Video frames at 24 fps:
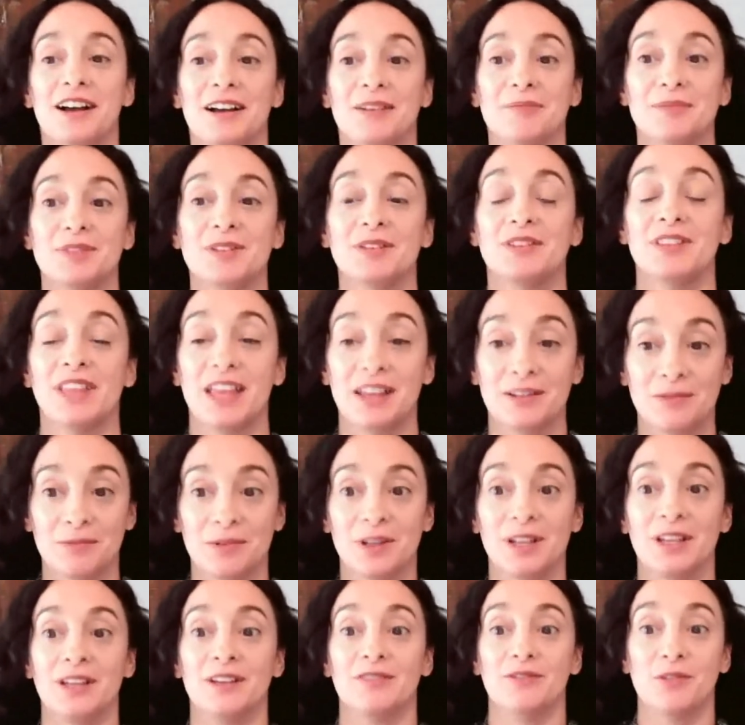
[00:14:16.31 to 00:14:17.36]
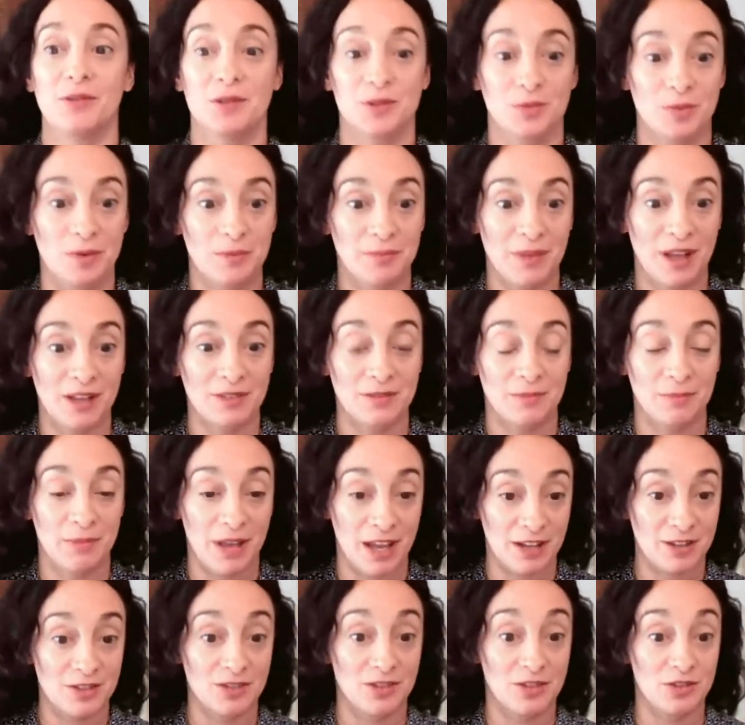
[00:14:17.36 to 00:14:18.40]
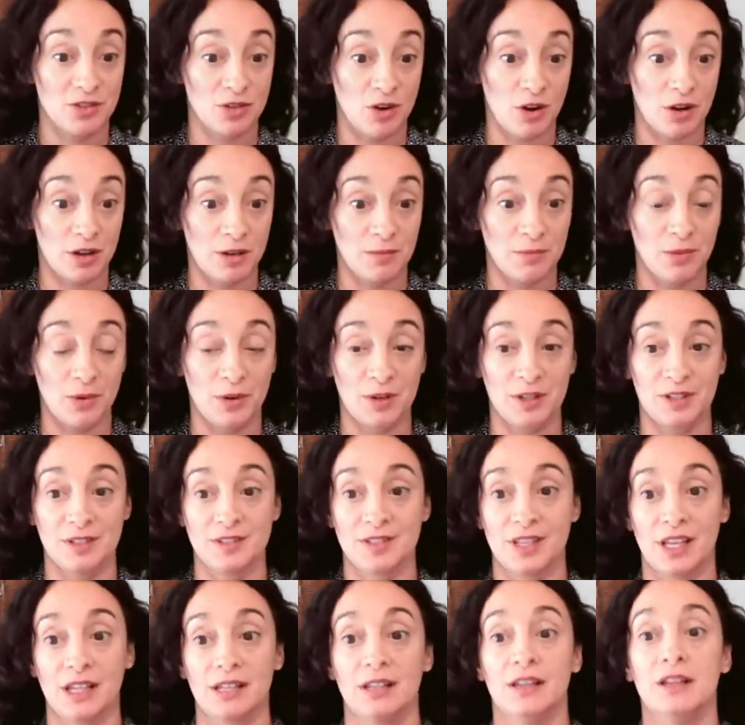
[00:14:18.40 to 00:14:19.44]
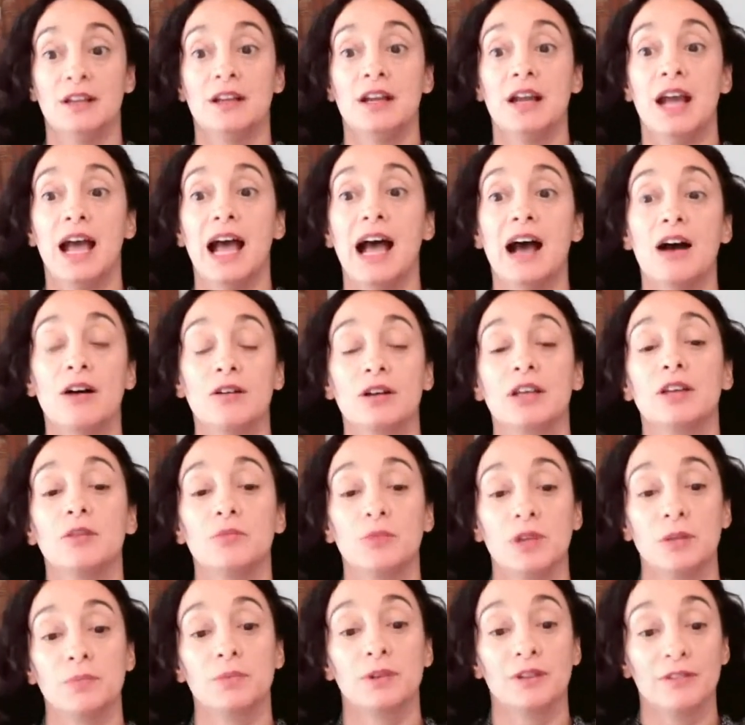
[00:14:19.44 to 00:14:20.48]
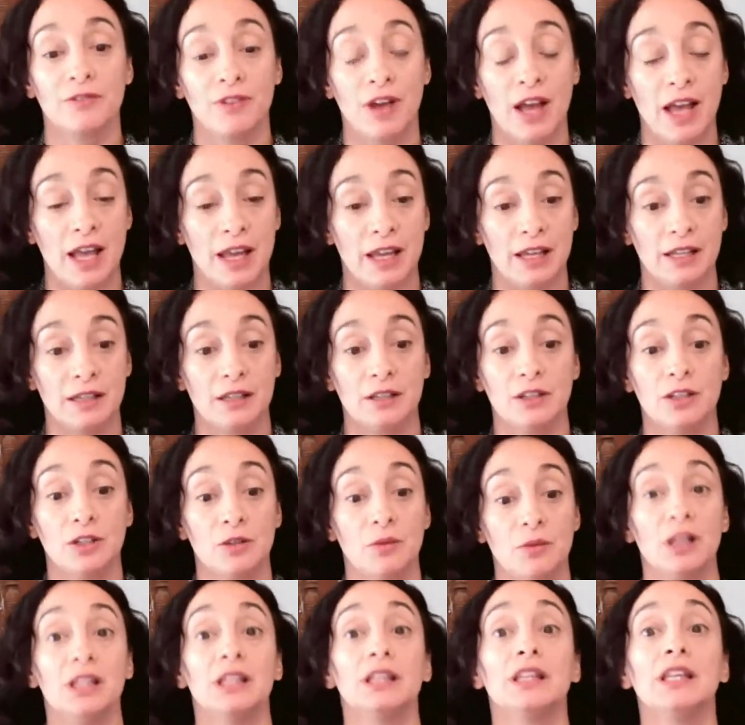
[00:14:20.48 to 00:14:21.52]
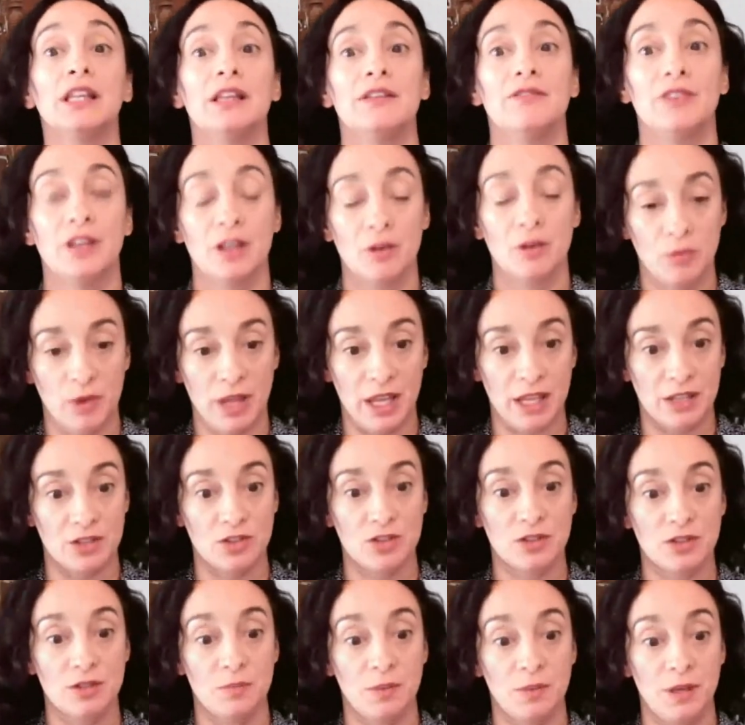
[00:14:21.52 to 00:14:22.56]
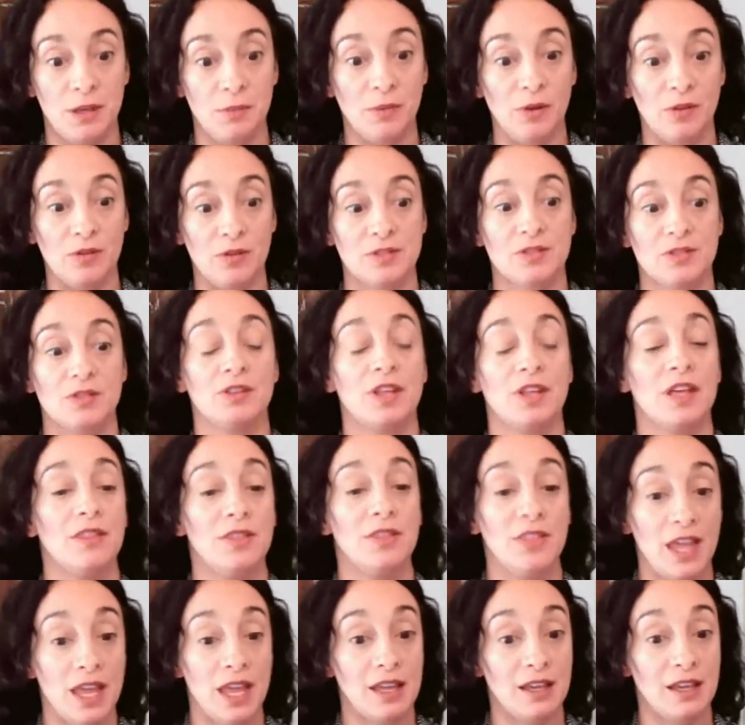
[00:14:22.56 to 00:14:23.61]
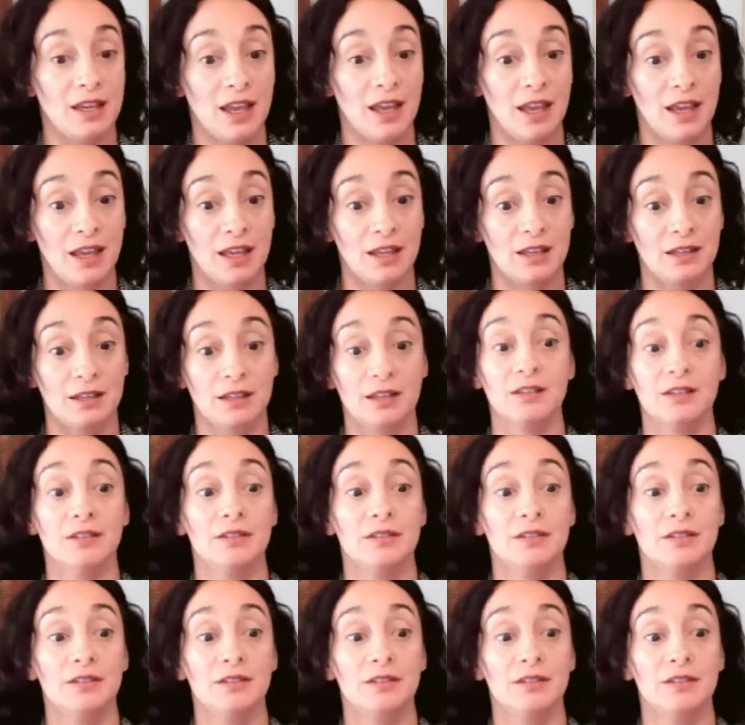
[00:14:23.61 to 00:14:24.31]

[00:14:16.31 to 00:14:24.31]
So then we, of course, went back to the drawing board and said, how can we provide, a living wage to people so that they can,